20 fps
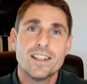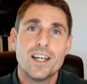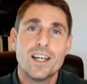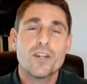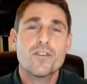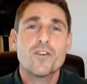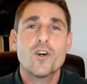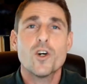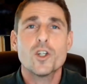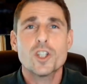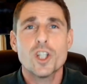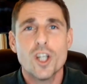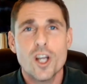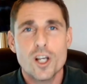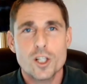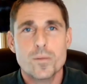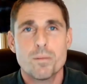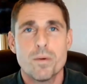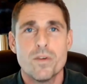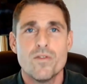And of course, a
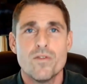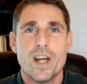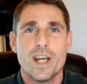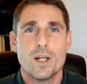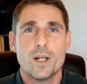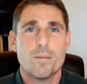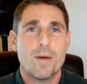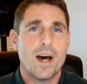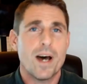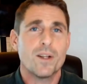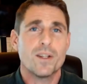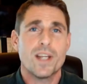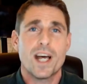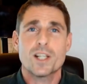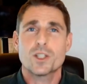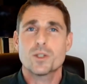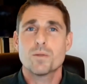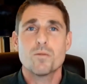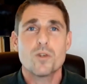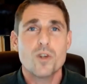lot's been written about
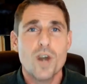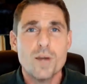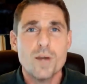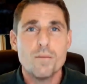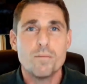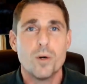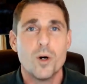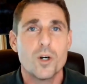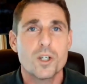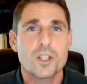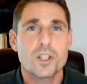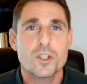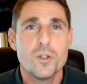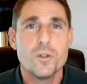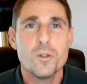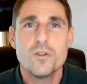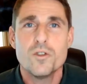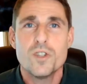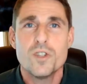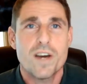that. Some great books.
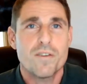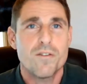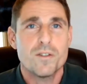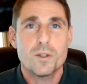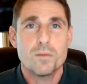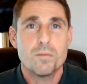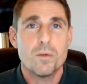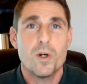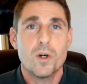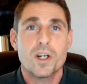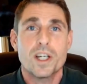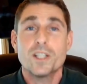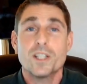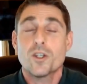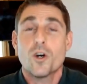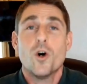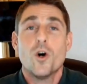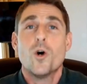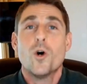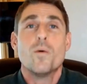Susan Jeffers' book
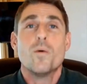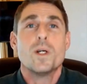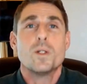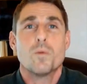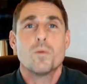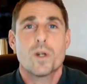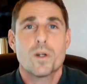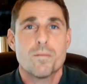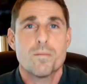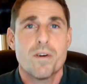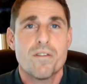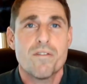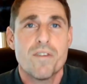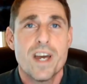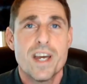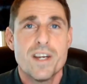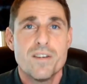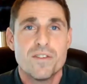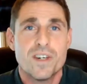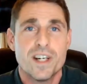is always one of my
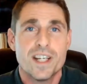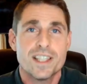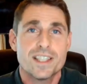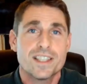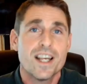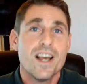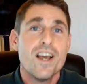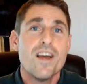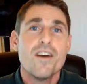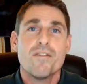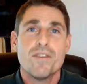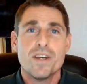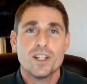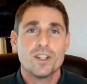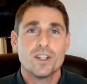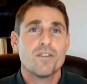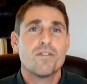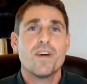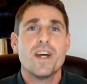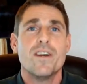favourites, Feel
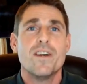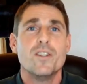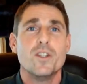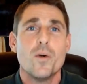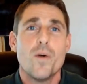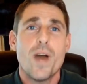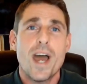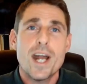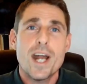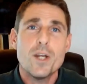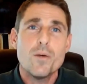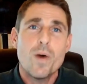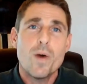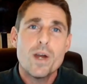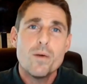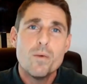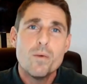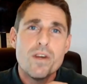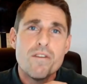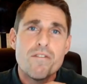the Fear and Do It
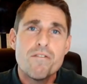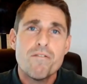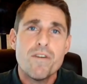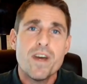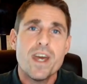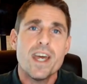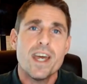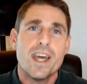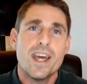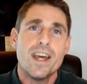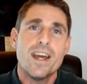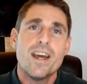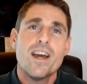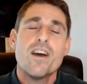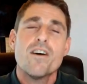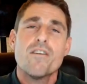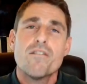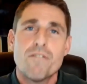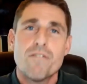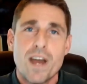Anyway. We fear
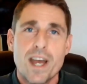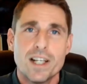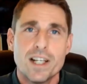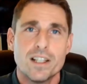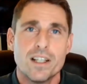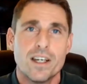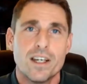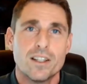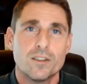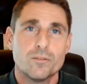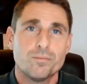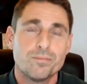failure.